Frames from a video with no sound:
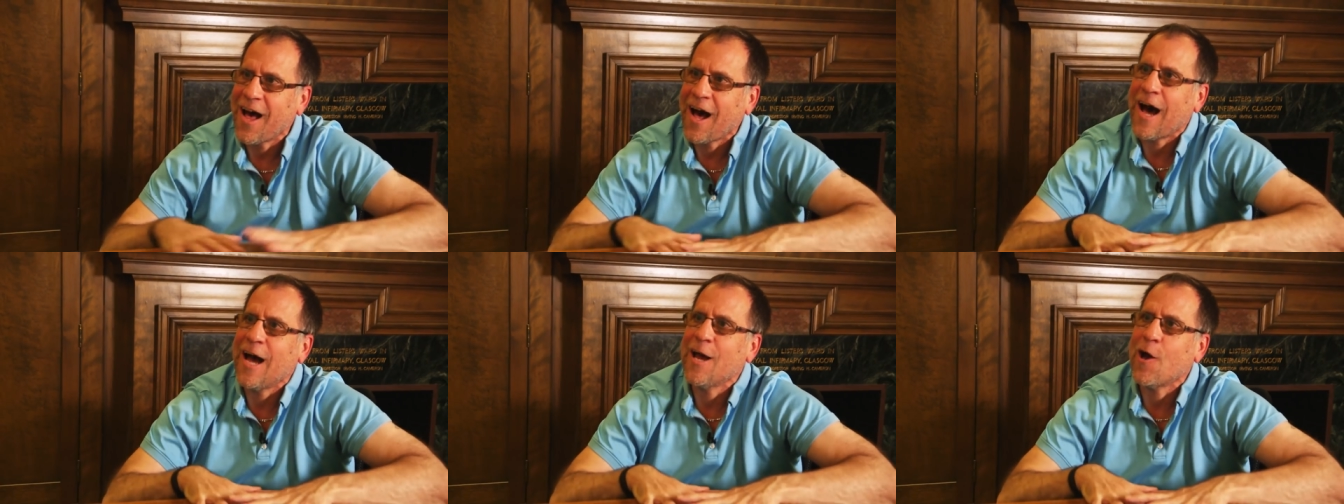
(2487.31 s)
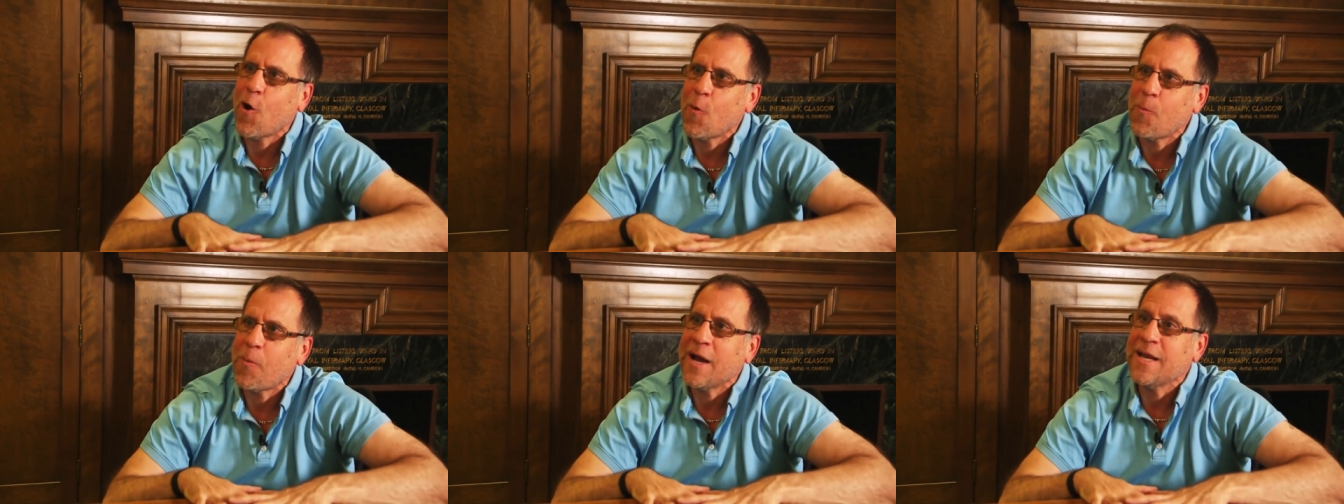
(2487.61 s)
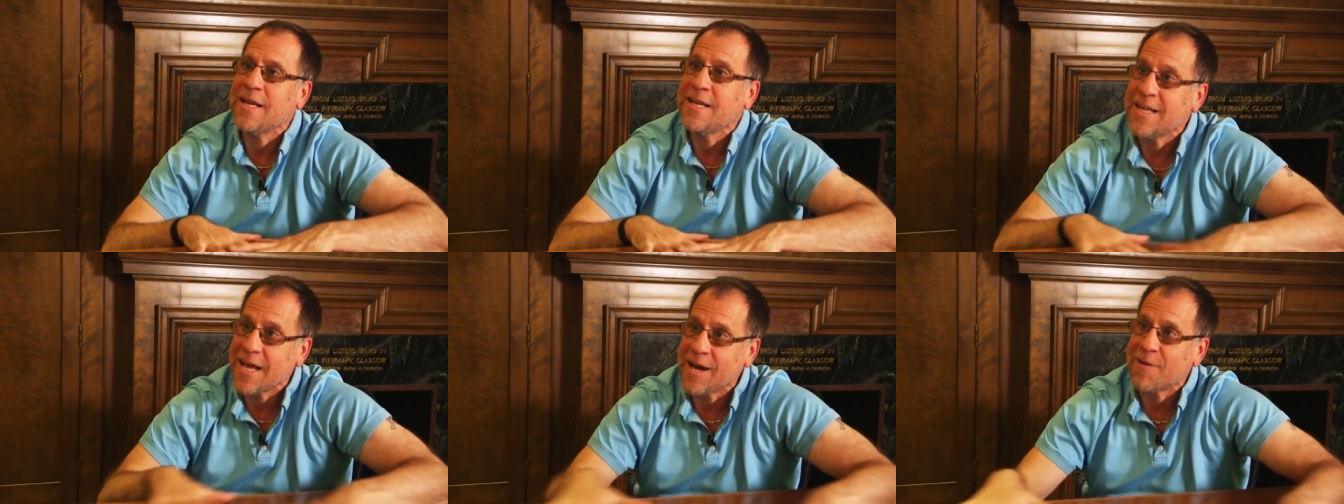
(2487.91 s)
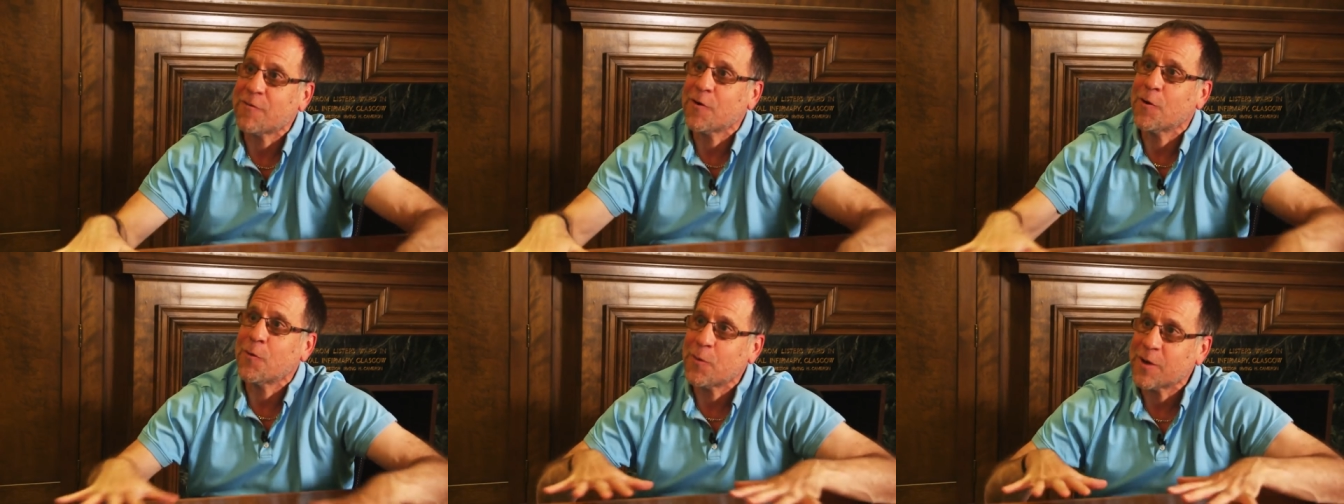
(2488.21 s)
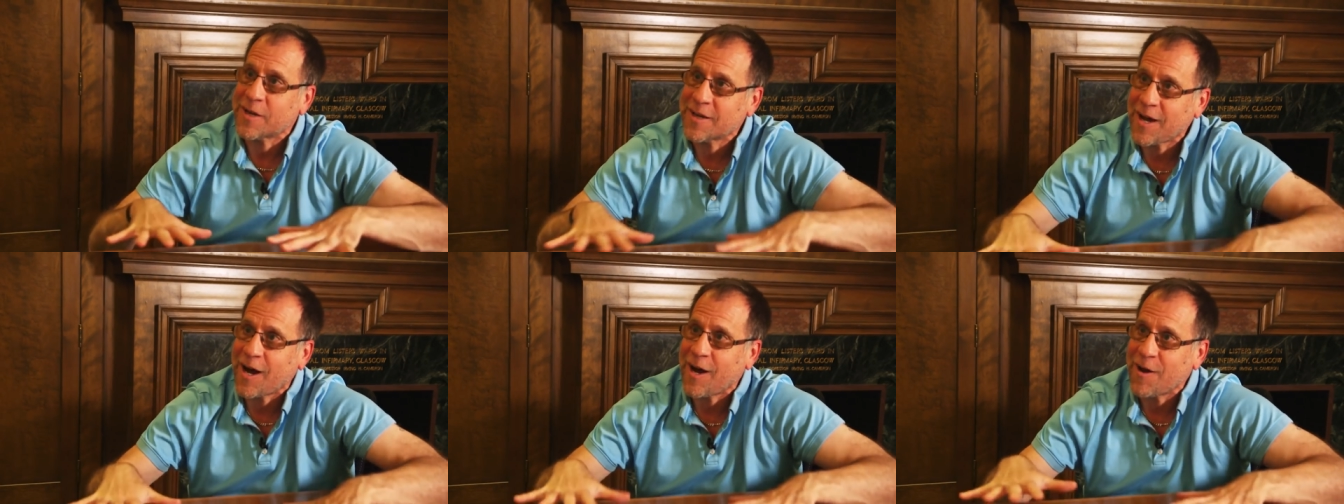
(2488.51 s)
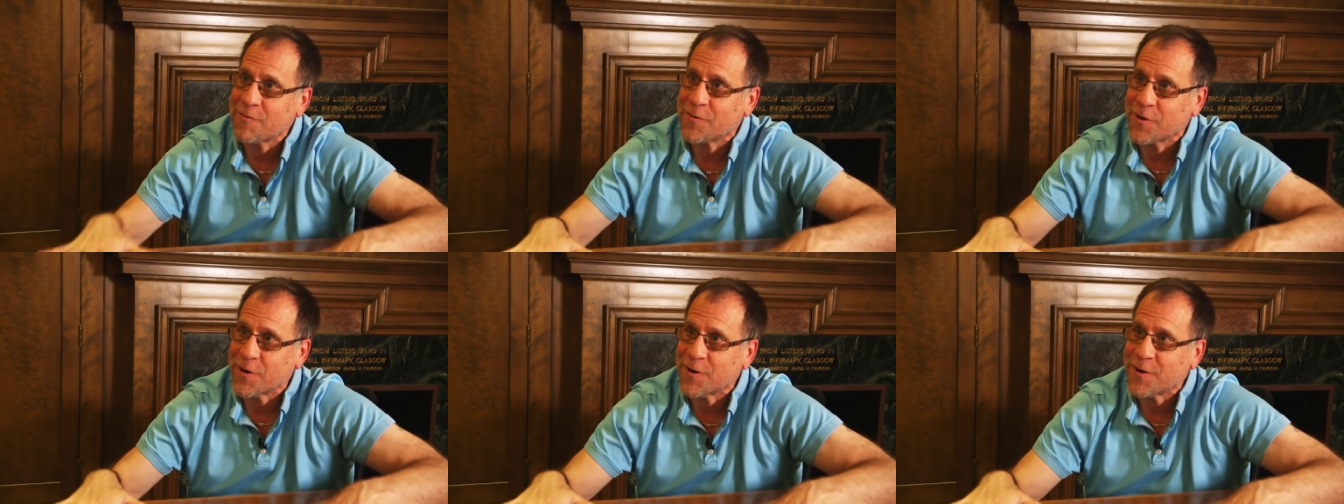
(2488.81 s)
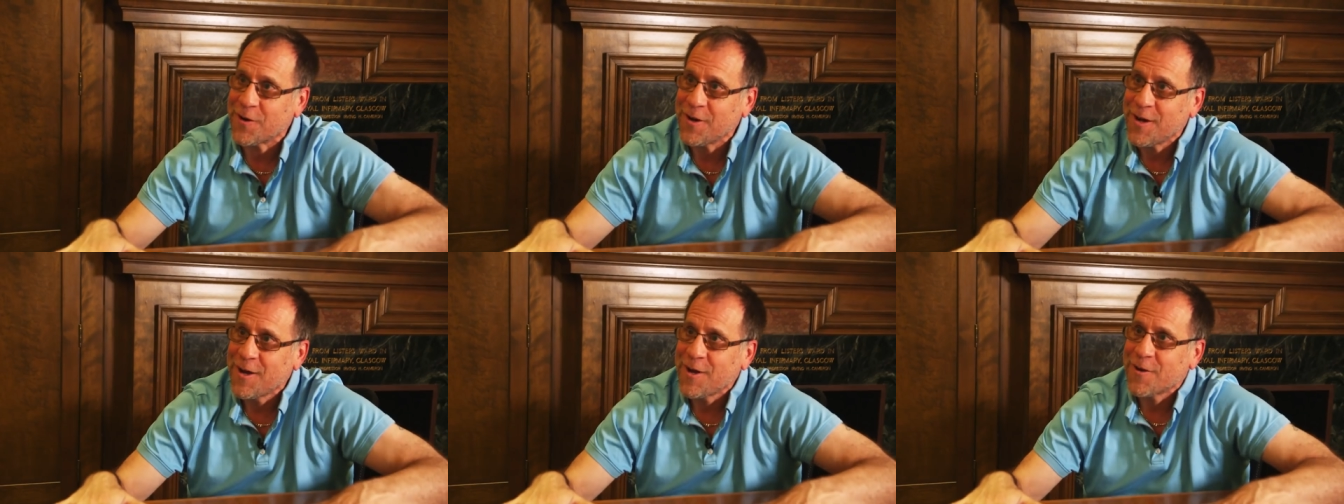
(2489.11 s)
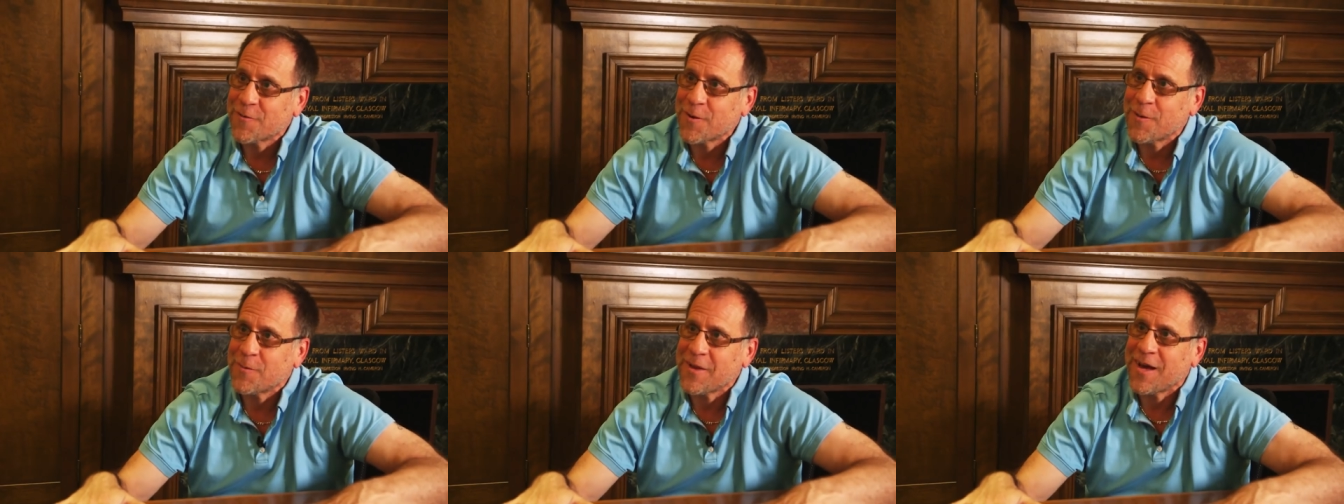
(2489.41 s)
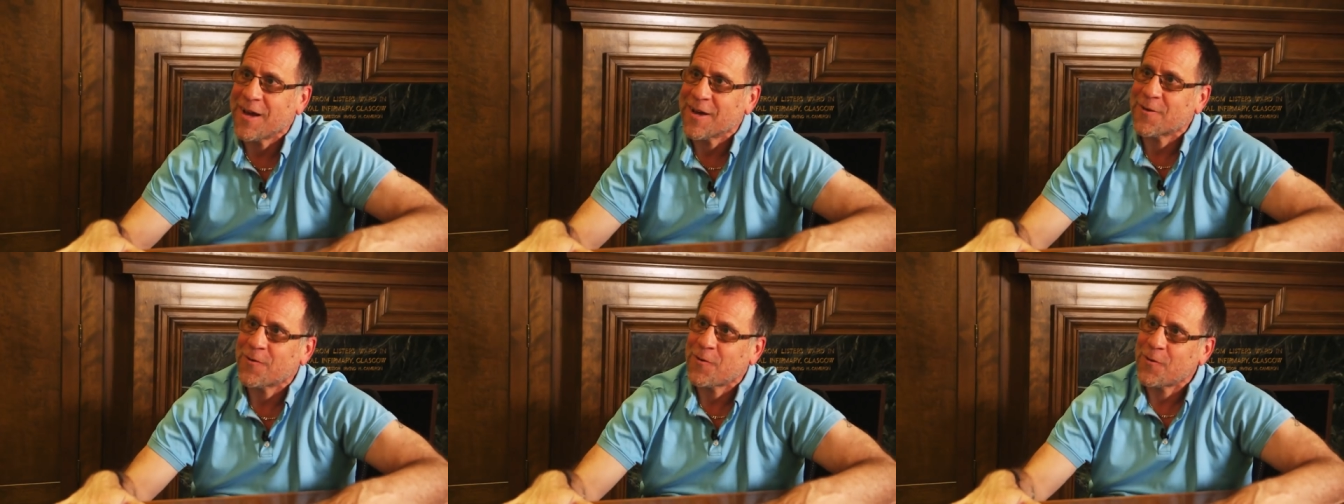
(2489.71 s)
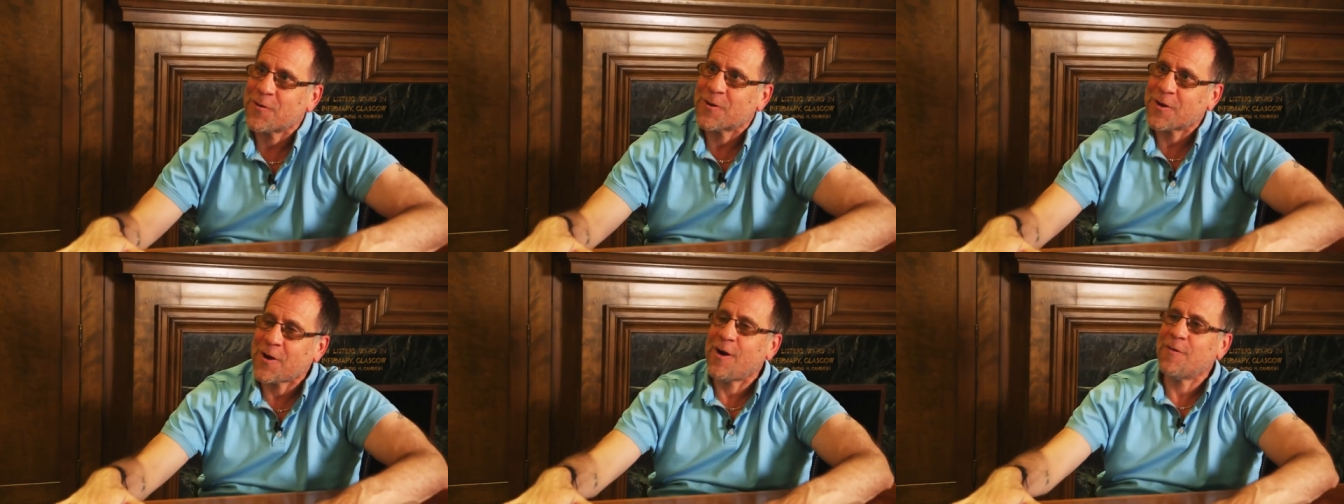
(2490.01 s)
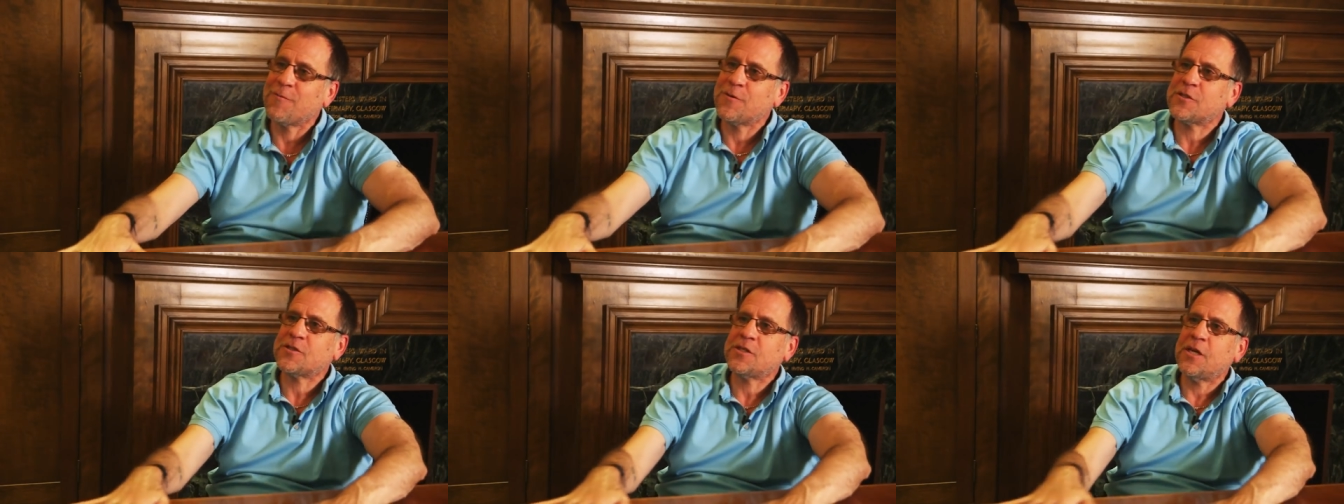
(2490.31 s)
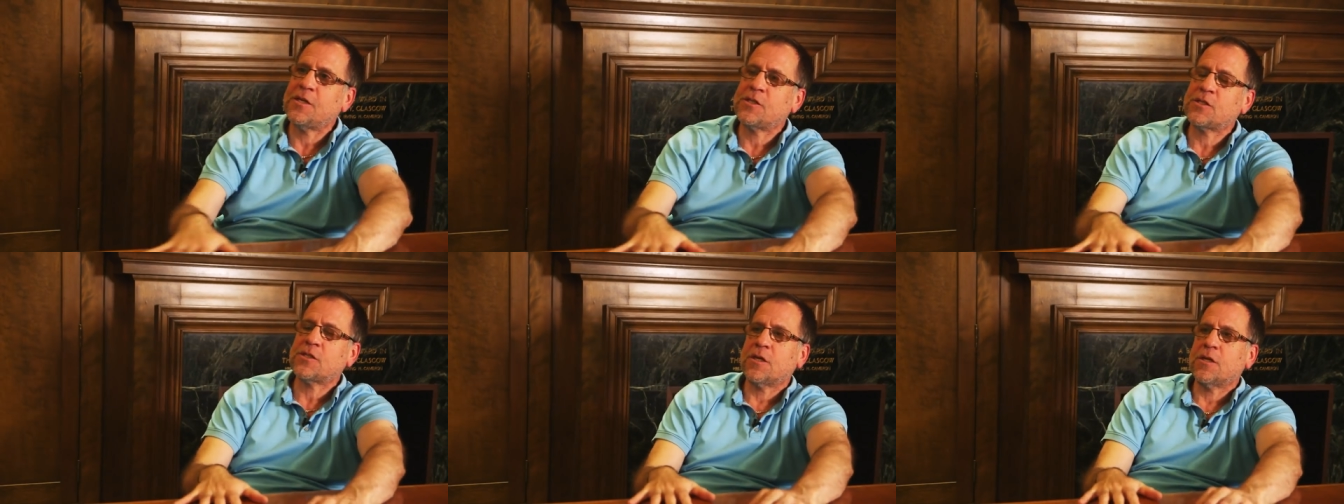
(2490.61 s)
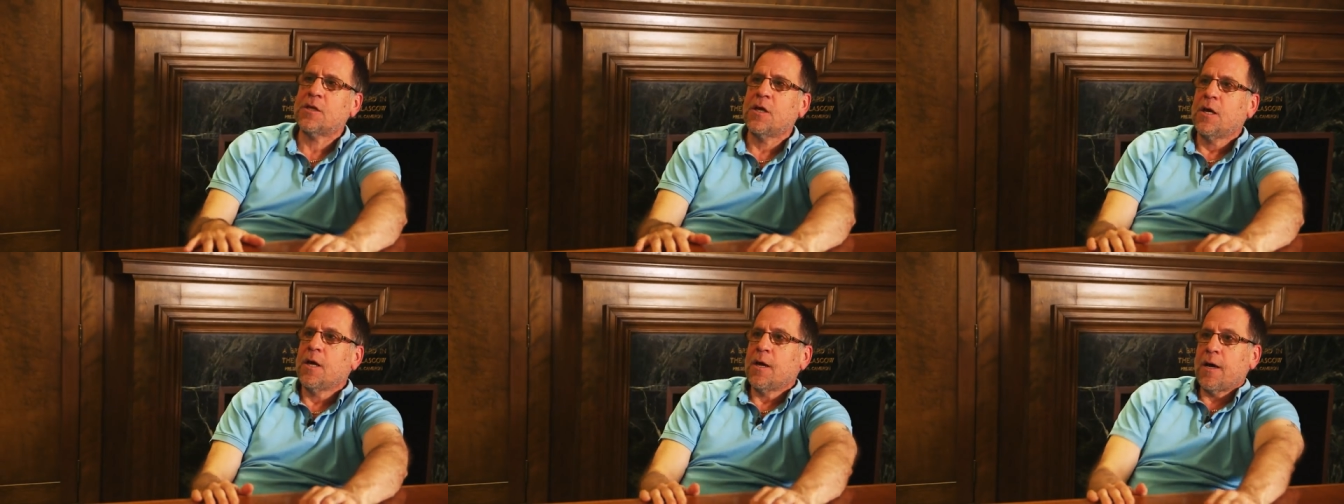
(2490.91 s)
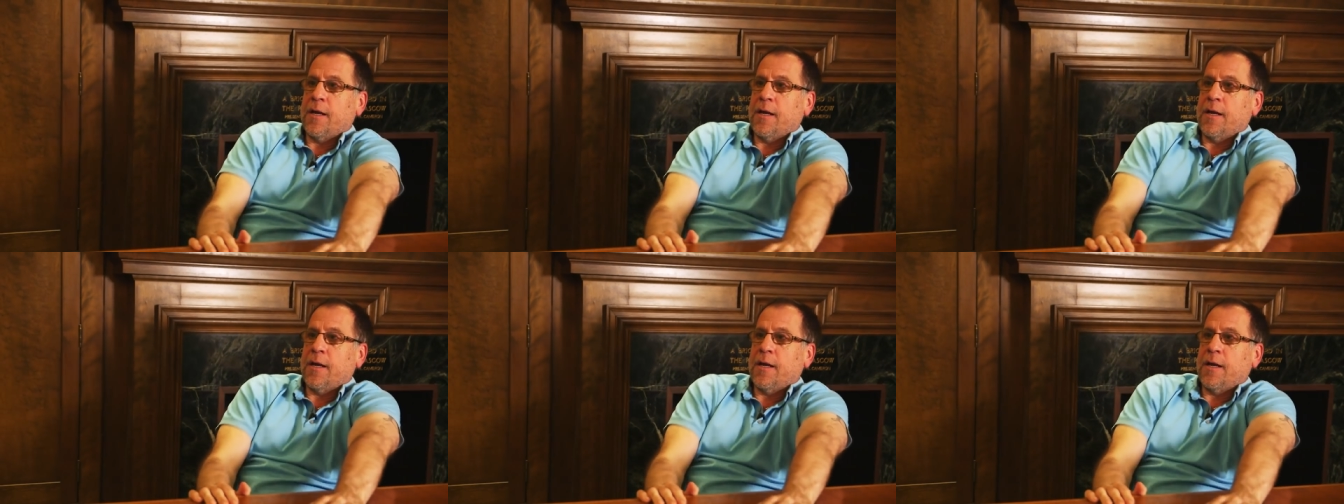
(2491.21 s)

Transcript: I hope I never recover from that co conversation.